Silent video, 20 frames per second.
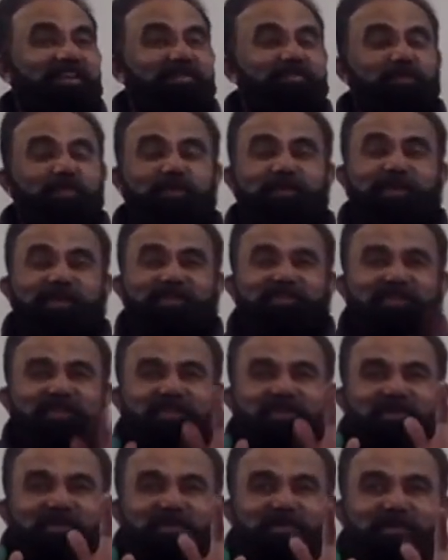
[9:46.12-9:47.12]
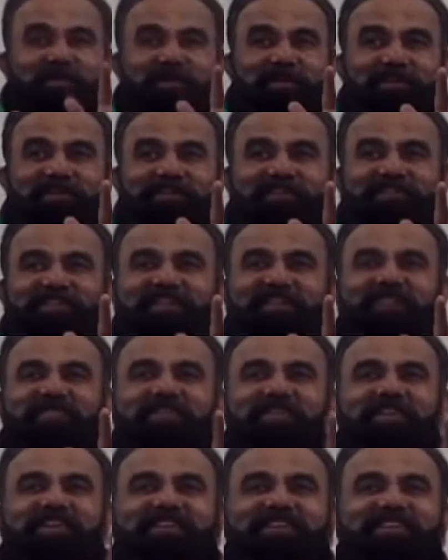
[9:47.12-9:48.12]
moment, I thought, oh my God. I was
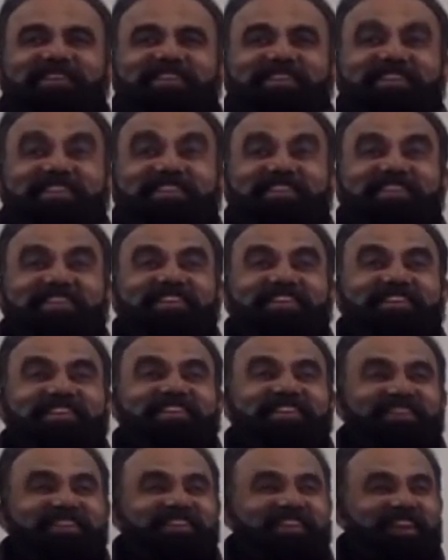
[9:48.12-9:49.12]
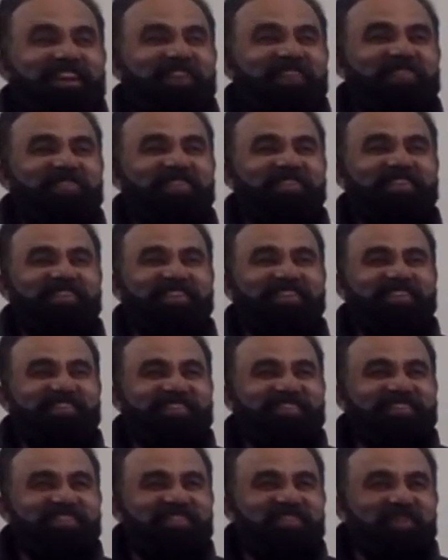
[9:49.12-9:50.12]
like, literally,
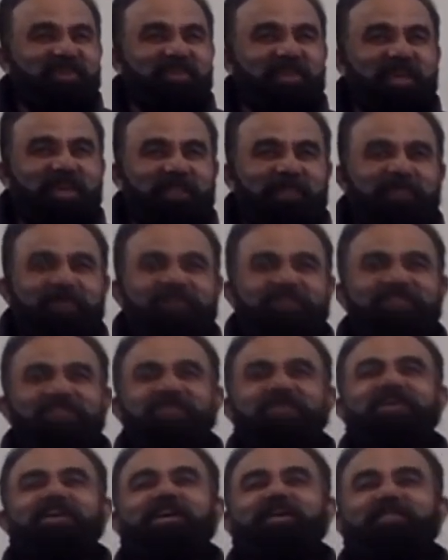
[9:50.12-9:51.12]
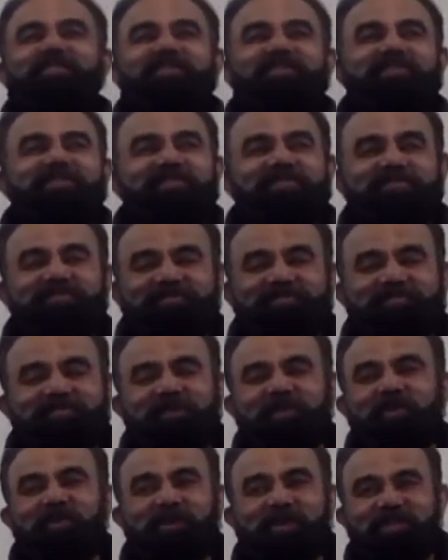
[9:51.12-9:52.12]
it's going to happen, But
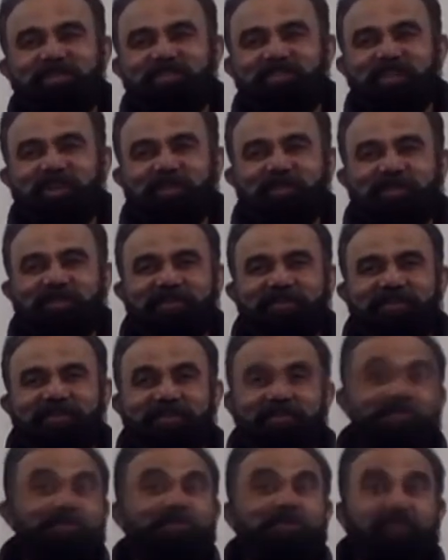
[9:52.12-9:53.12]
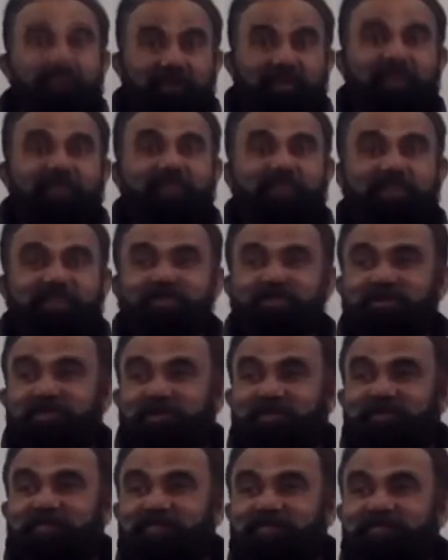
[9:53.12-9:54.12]
who can stop it? He's going really fast too.
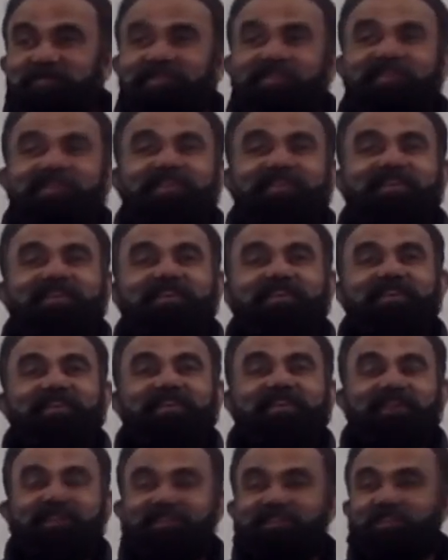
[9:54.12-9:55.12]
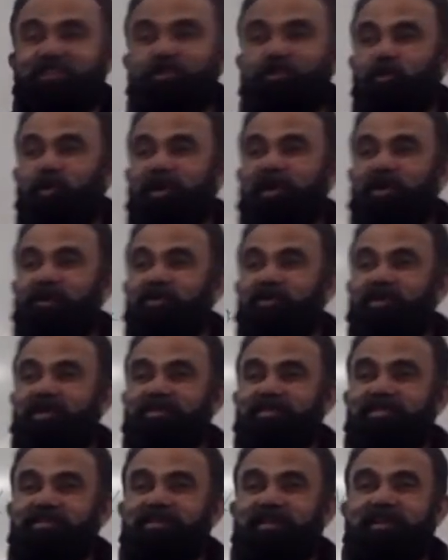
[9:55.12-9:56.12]
And then swaying to the
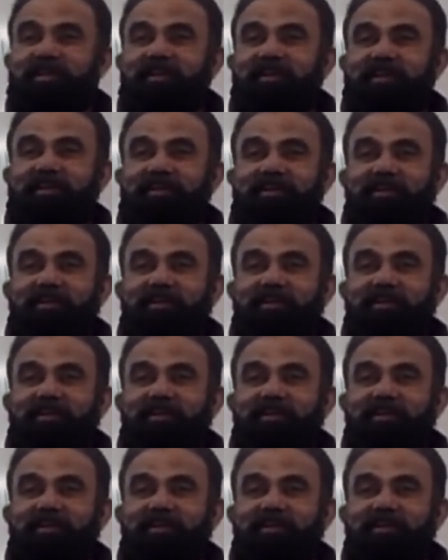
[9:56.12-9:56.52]
other side, and